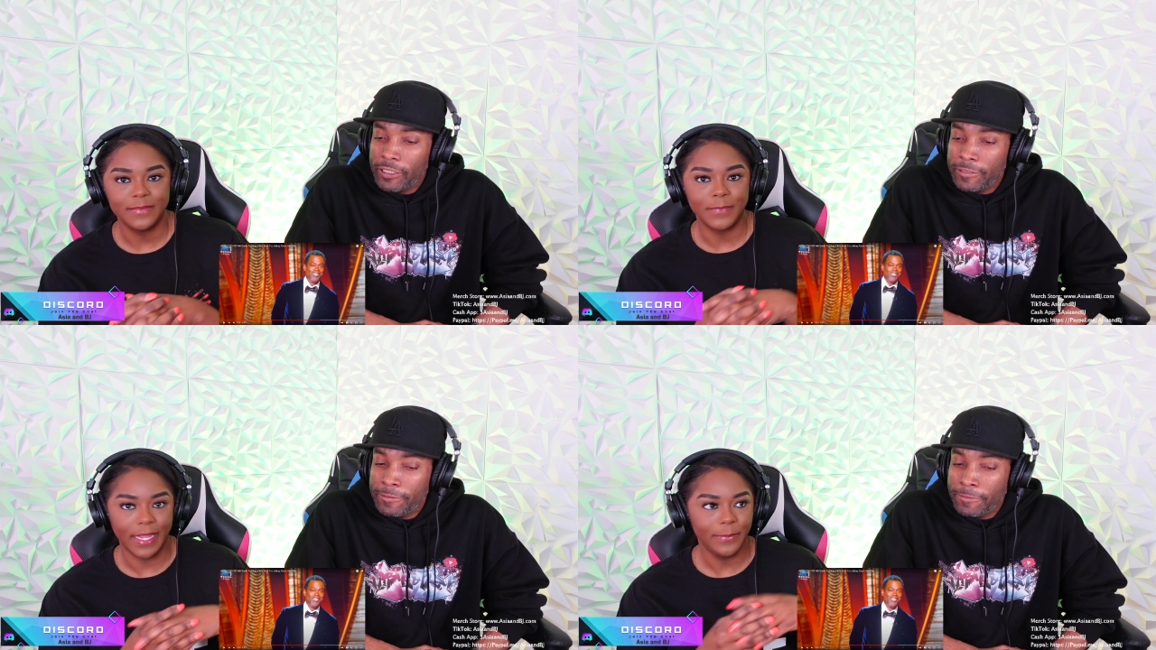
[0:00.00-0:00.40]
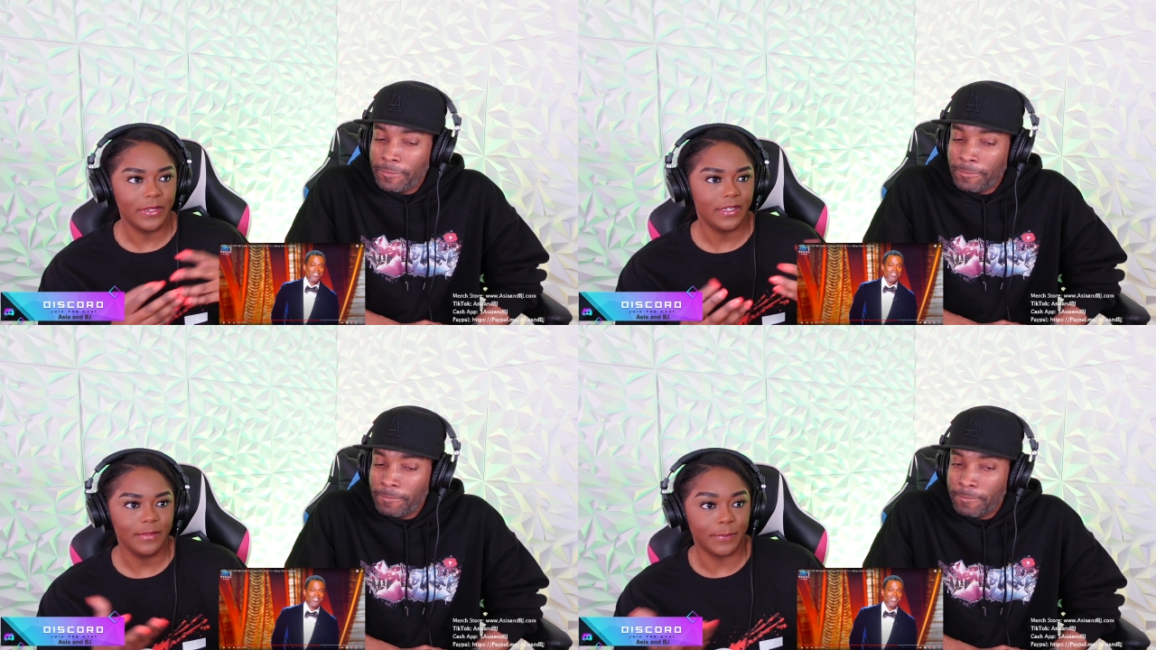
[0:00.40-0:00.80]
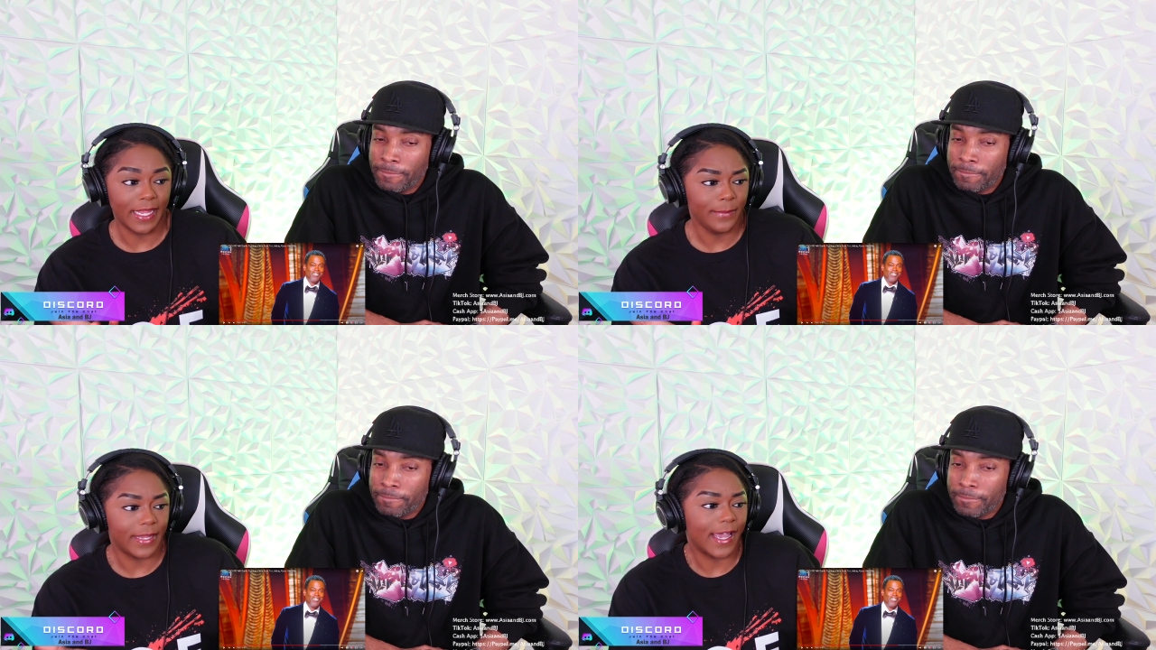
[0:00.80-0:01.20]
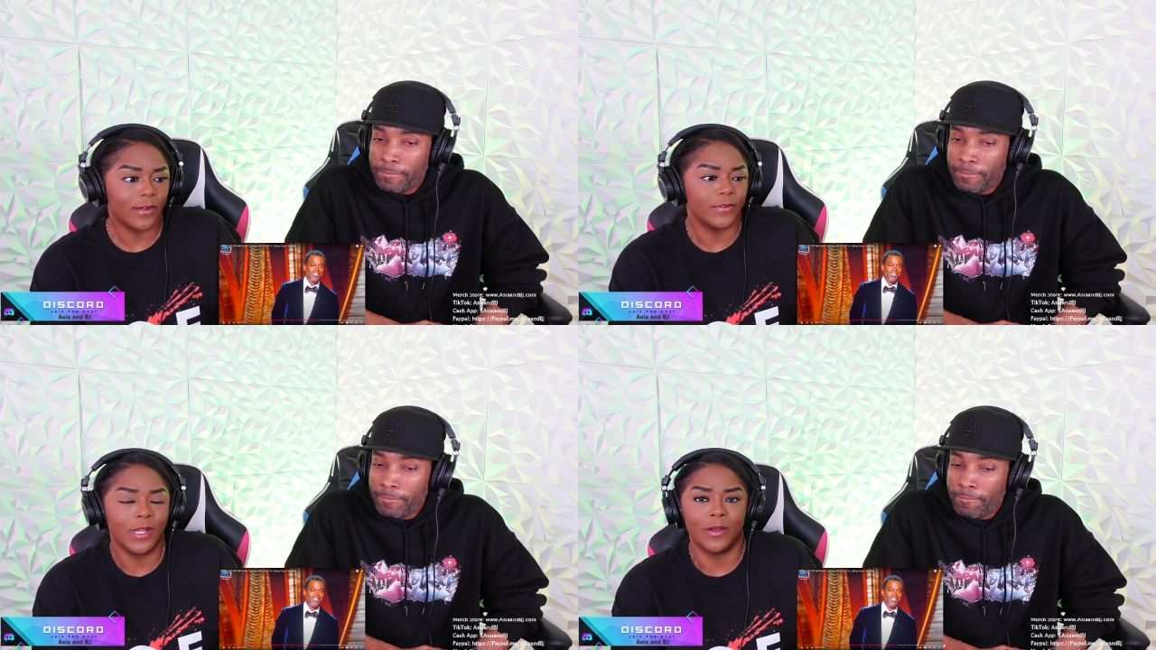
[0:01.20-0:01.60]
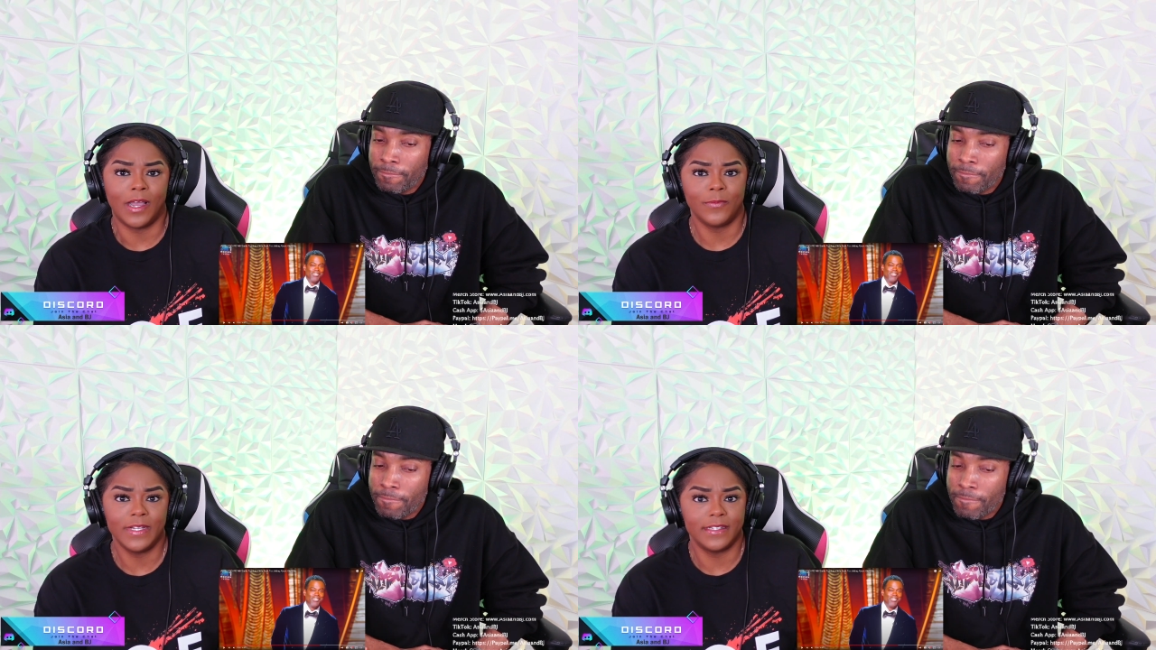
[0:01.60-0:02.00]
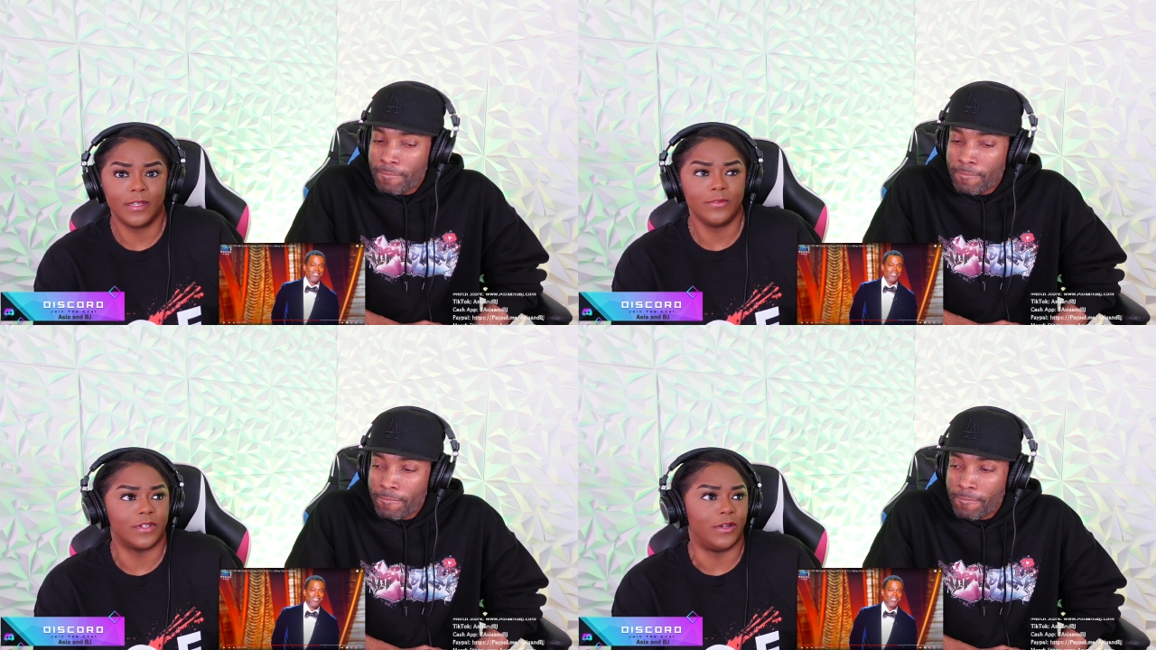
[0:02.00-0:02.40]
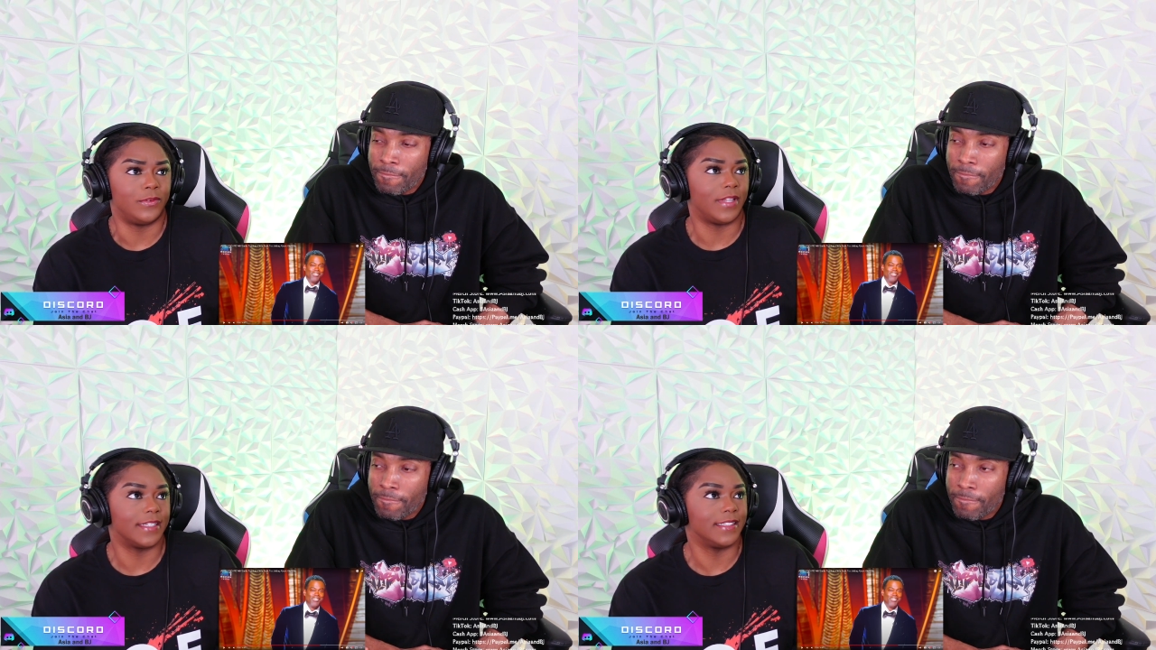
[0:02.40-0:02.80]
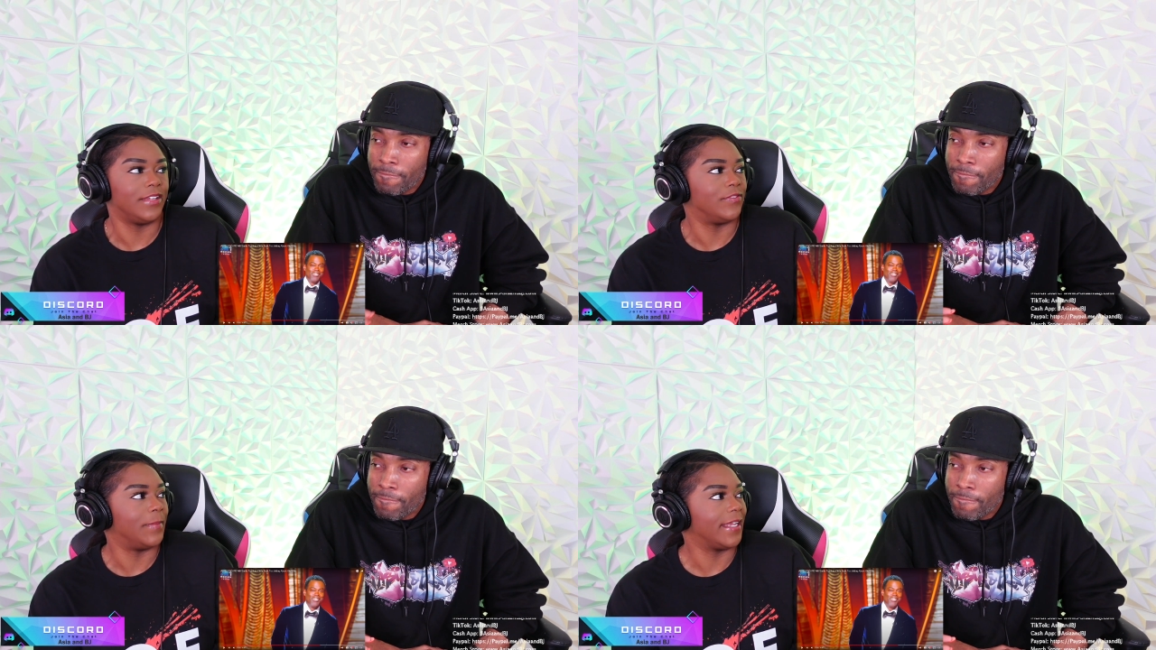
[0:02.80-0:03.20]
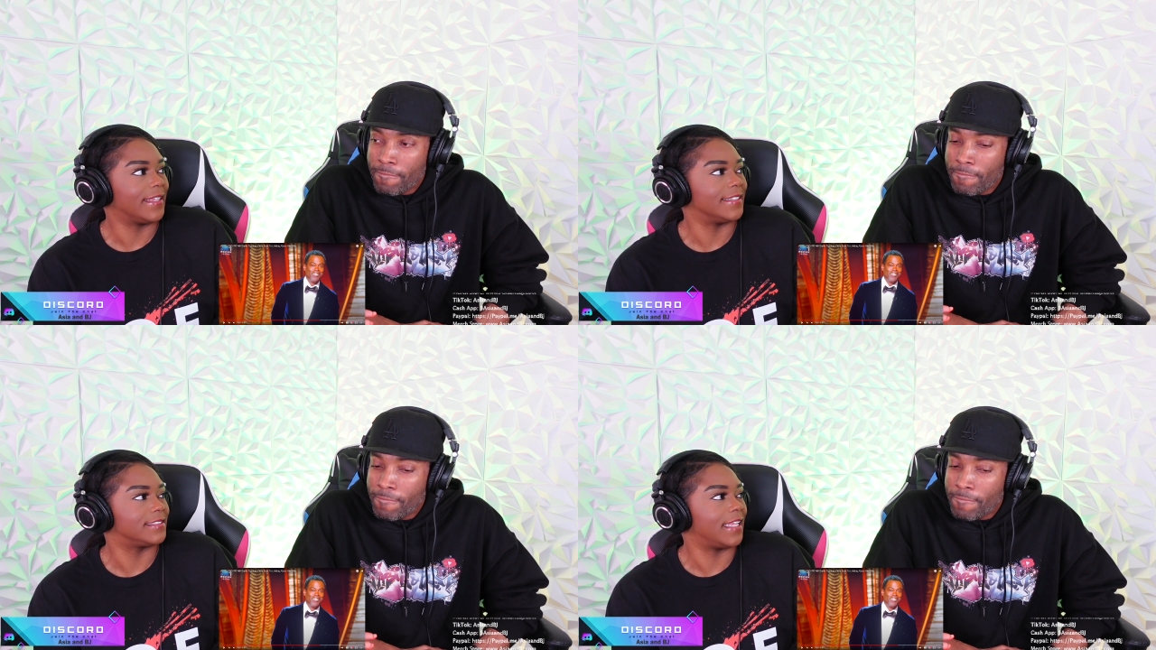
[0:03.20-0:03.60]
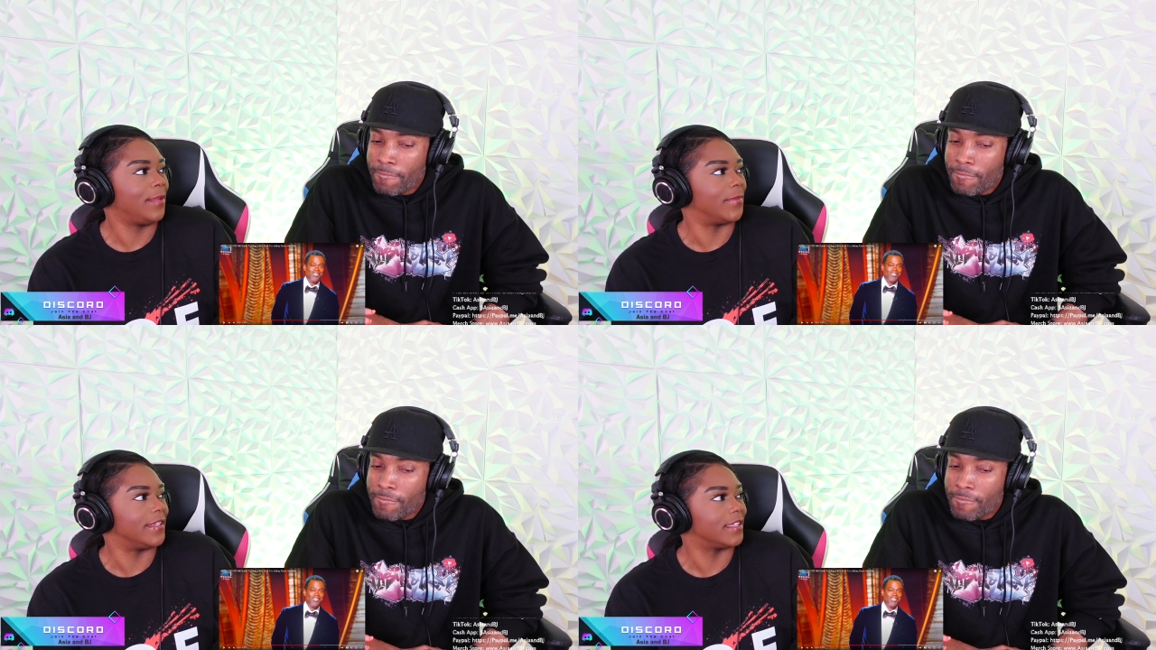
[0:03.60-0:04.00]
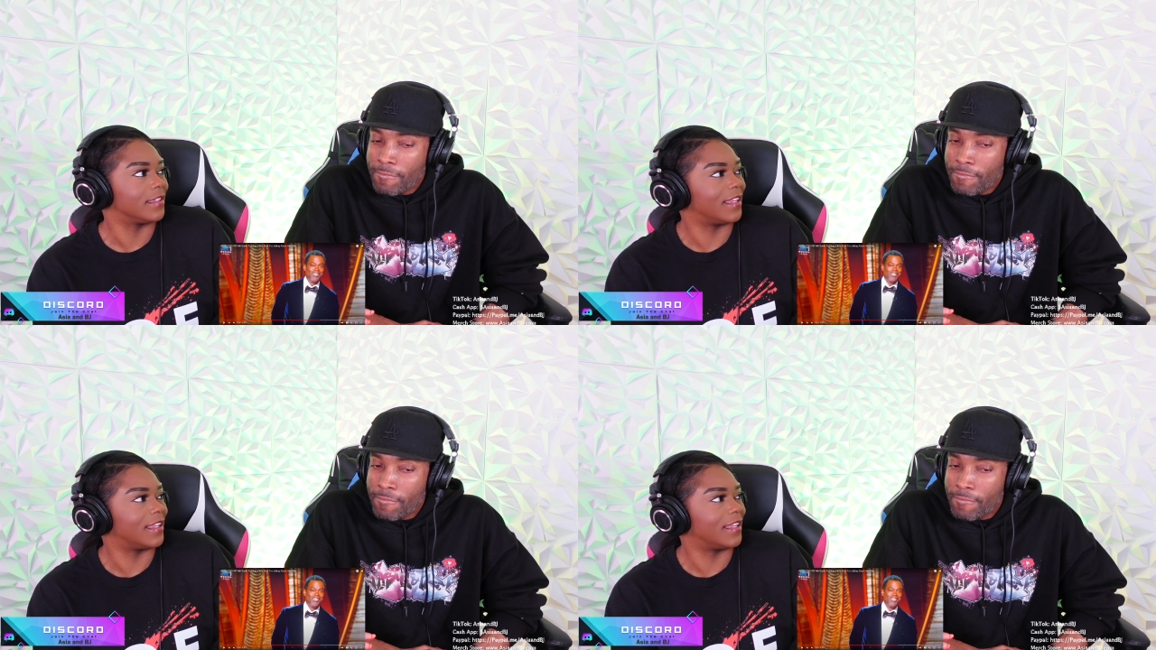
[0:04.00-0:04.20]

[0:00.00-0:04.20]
Speaker 1: maybe maybe i don't know i really don't know like to even make that statement that